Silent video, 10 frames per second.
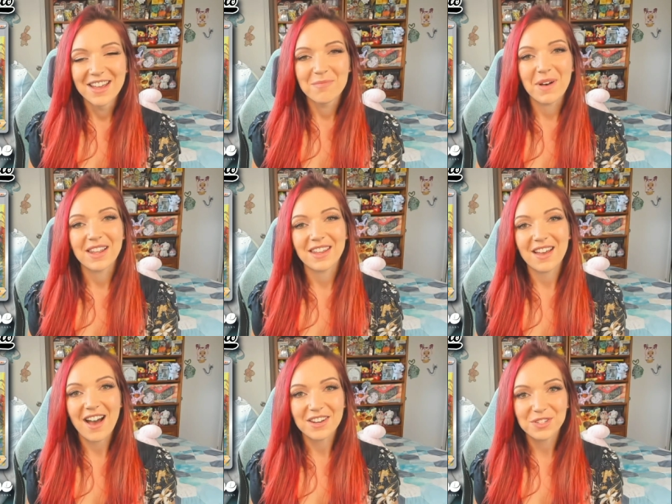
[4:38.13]
but
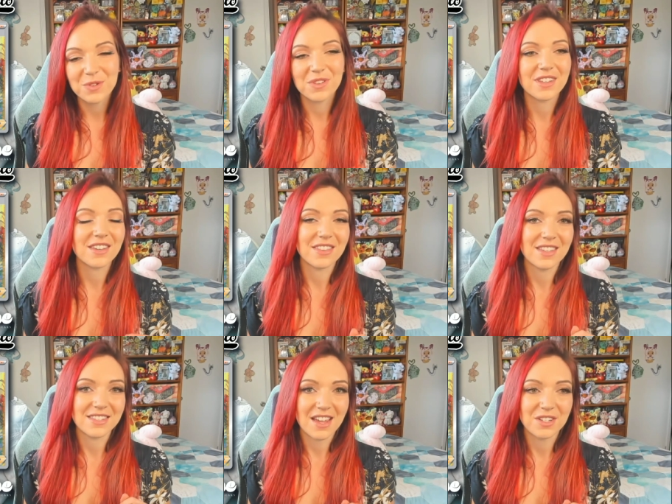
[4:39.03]
I do think
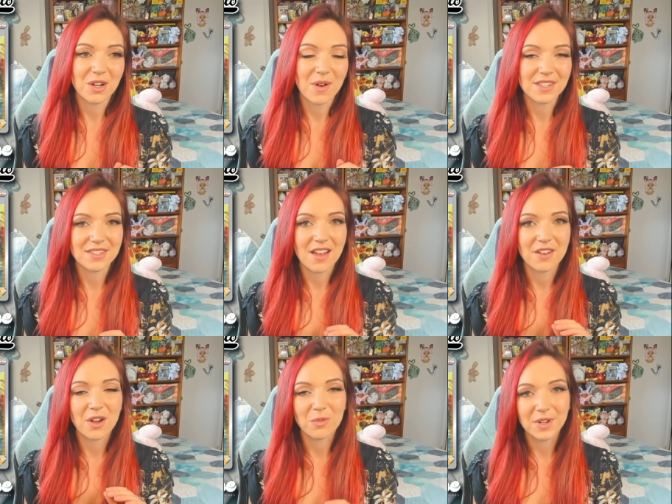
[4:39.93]
that Saito has
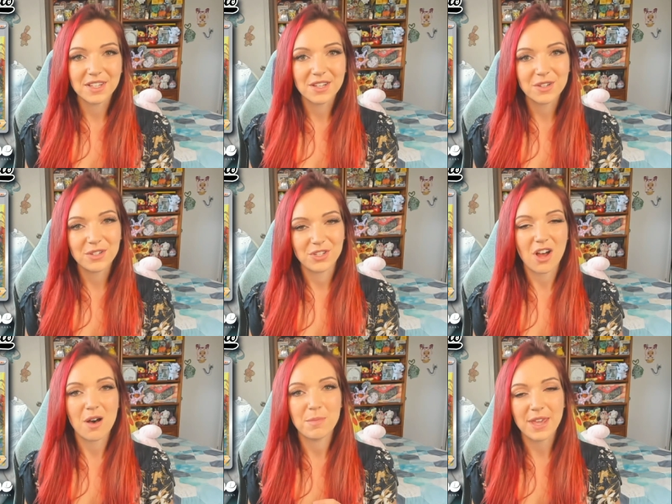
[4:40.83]
done a really good job